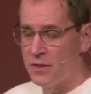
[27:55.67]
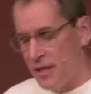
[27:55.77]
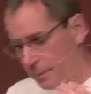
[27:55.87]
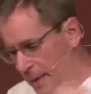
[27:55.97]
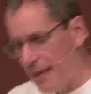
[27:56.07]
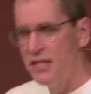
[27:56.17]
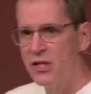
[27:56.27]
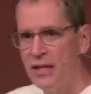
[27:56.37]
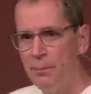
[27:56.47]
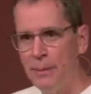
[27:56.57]
It's like, man, I
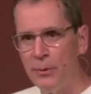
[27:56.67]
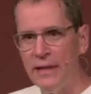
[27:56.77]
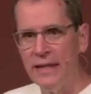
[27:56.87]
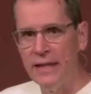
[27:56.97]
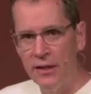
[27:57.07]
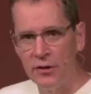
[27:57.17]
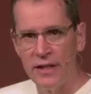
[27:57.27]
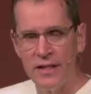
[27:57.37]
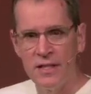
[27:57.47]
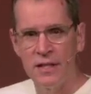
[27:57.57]
just think people need to hear
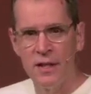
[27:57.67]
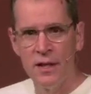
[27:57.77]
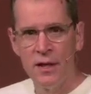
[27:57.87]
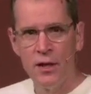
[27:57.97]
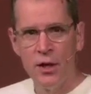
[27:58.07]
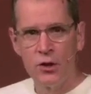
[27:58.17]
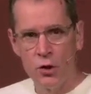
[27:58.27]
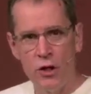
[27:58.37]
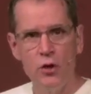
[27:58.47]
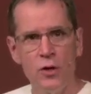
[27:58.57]
this so
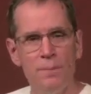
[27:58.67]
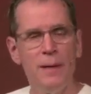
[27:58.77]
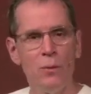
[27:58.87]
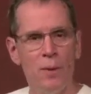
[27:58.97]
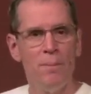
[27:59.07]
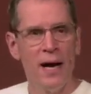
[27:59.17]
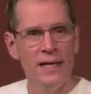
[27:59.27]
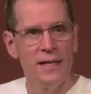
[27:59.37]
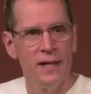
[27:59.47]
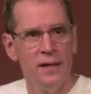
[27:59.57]
that you can be
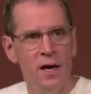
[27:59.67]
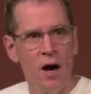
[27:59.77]
reminded